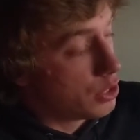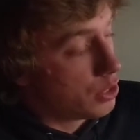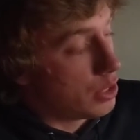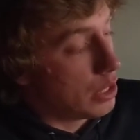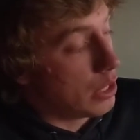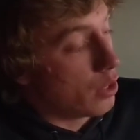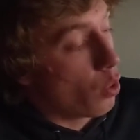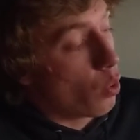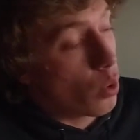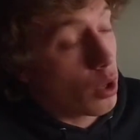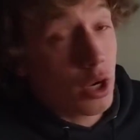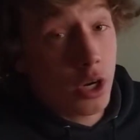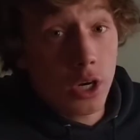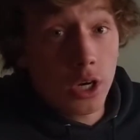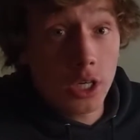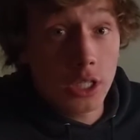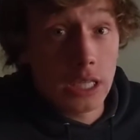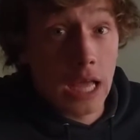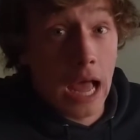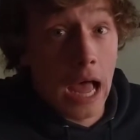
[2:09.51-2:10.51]
in order
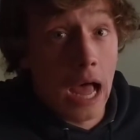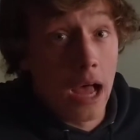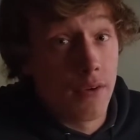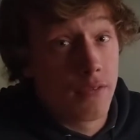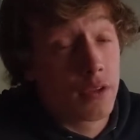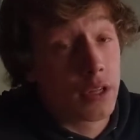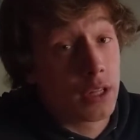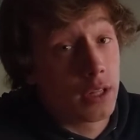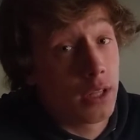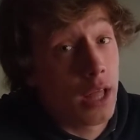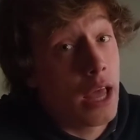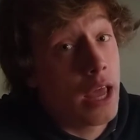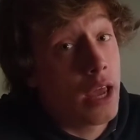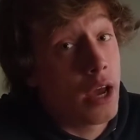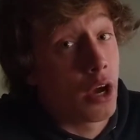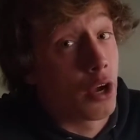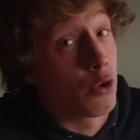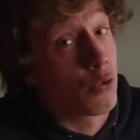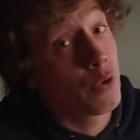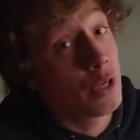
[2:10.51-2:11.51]
to have clay
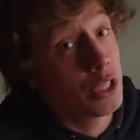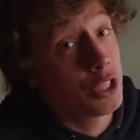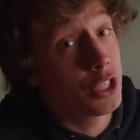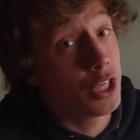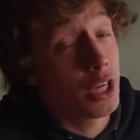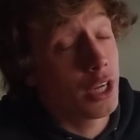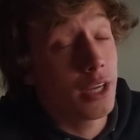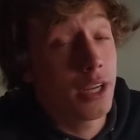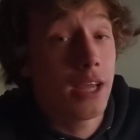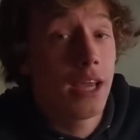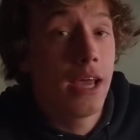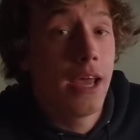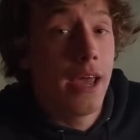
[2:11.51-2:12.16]
accretion